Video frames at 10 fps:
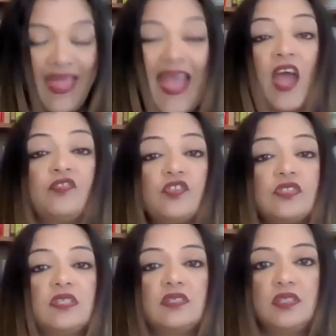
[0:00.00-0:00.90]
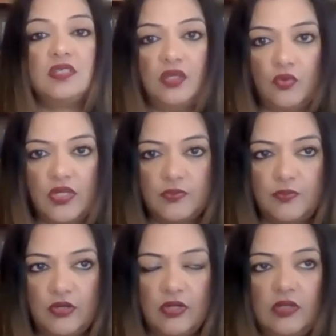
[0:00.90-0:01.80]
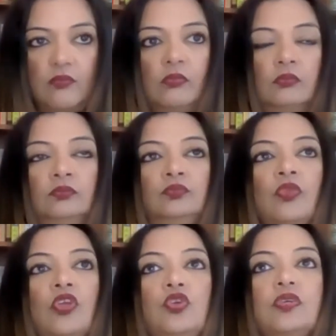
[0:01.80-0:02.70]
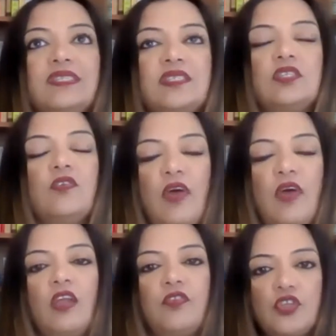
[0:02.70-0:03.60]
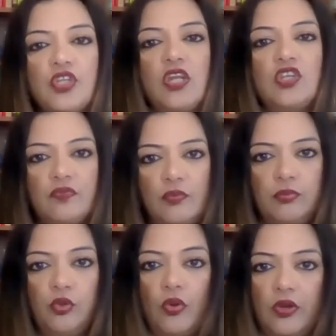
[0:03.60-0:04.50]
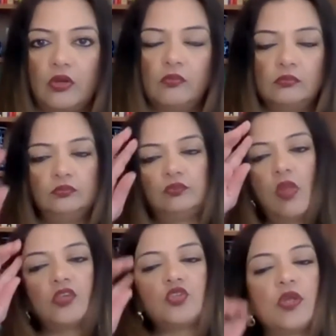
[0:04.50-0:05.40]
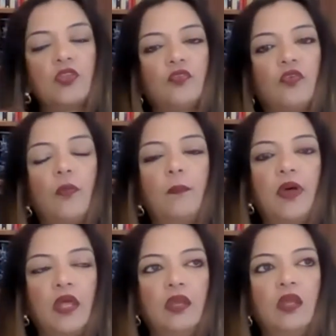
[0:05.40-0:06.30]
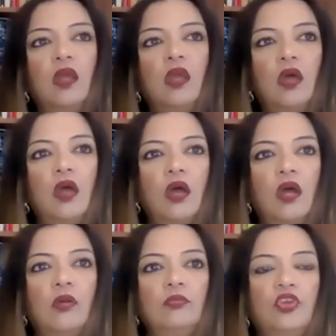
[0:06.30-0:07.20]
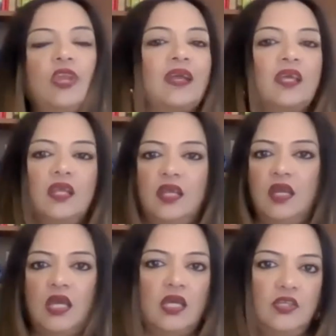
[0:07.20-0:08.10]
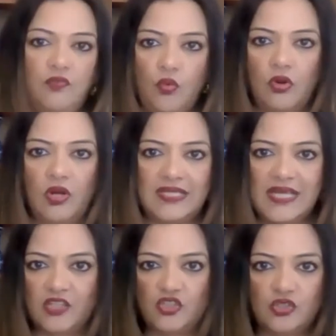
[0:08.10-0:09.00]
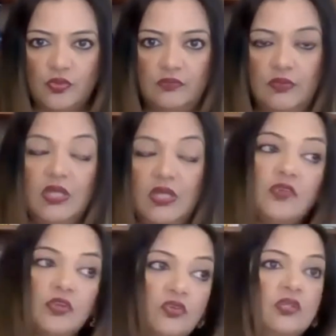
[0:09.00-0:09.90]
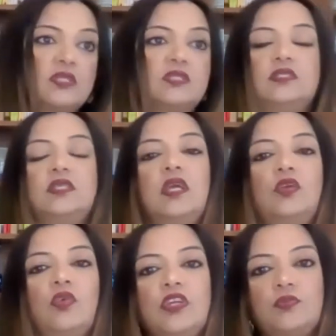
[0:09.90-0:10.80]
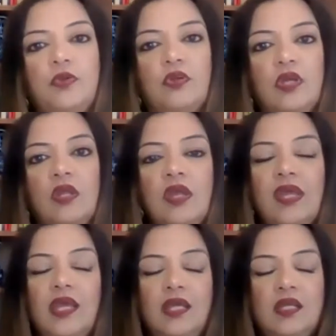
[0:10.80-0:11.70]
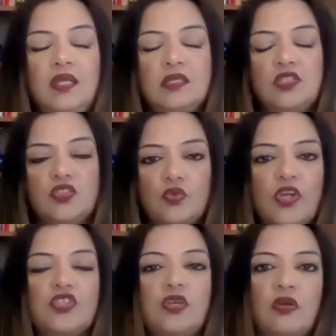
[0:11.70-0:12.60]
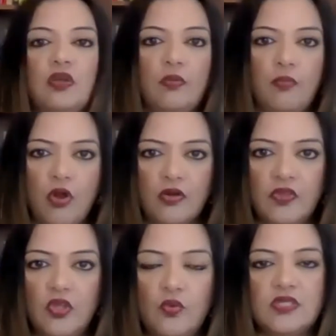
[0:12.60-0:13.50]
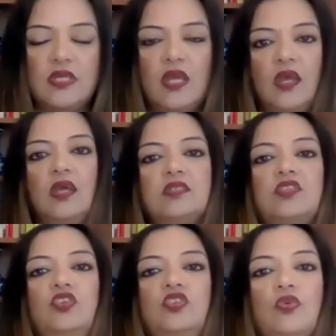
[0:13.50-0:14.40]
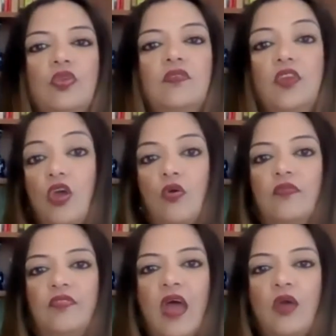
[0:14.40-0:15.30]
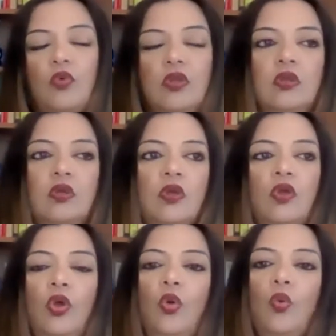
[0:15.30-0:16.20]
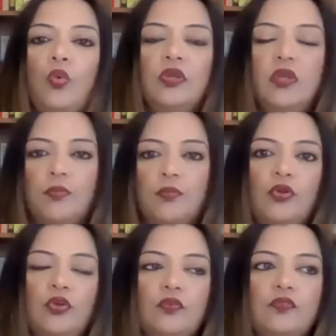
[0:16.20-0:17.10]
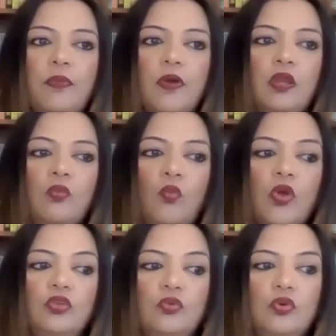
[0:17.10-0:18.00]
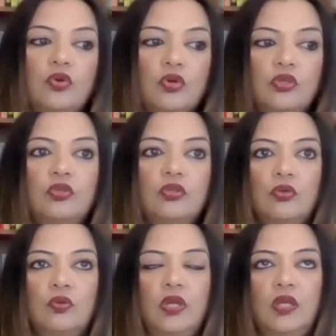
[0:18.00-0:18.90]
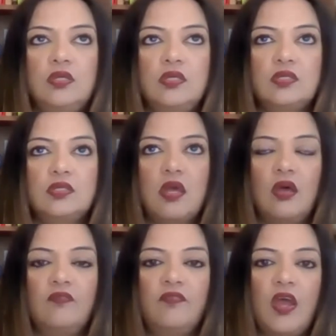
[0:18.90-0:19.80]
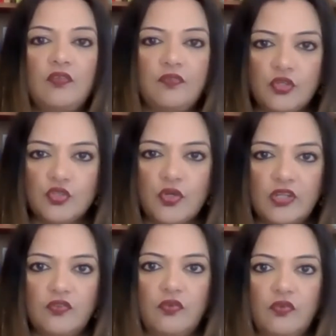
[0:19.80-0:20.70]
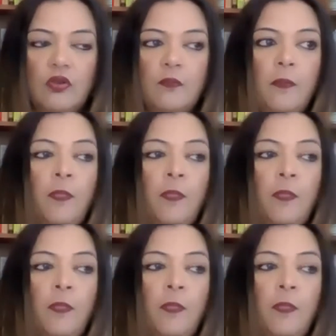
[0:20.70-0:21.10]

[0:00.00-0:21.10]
After the 60-day grace period, you can still file for a change of employer, a transfer, but you're not going to get an I-94 attached to it. Even during the 60-day grace period, it is discretionary on part of the USCIS, so you don't even know if that one would get approved. But what you could do is file for a transfer.